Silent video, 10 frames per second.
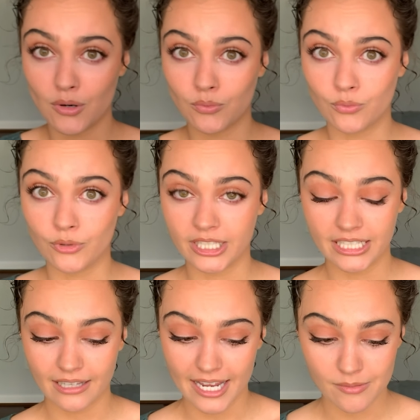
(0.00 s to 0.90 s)
a really
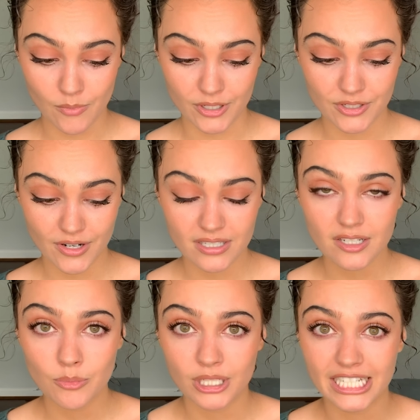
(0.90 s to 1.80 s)
light
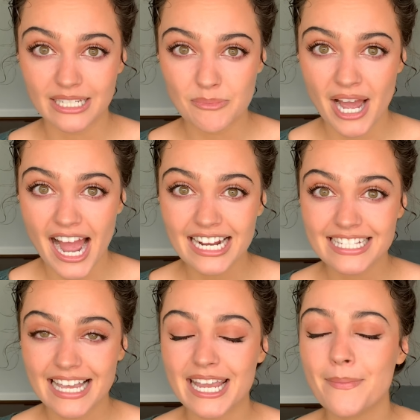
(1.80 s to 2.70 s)
moisturizer, but it
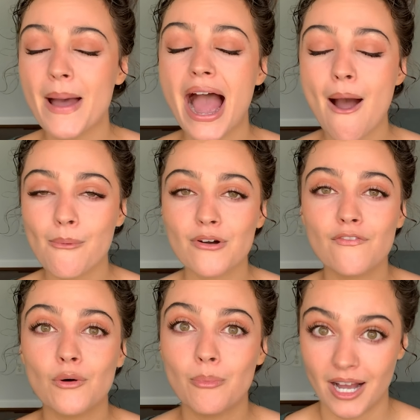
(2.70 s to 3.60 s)
packs a
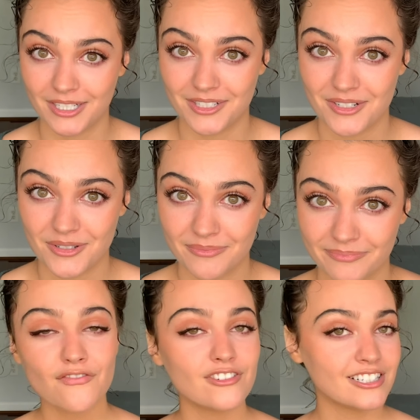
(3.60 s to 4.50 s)
powerful punch.
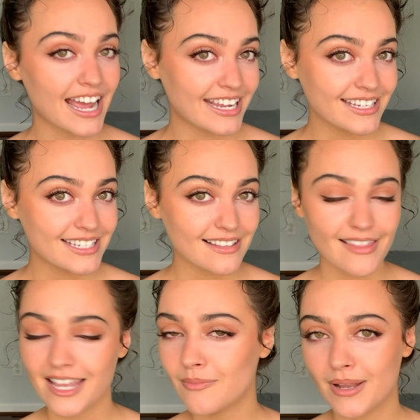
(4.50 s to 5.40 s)
For night,
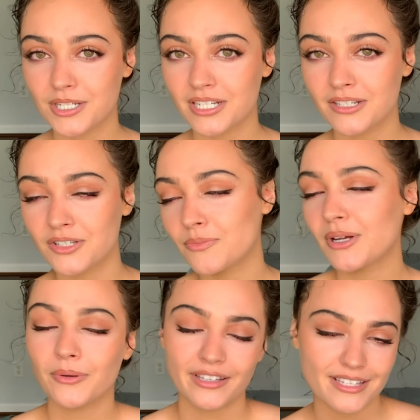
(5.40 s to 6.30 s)
like mentioned to my
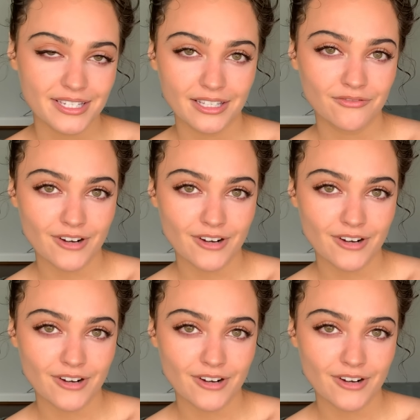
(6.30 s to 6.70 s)
oily skin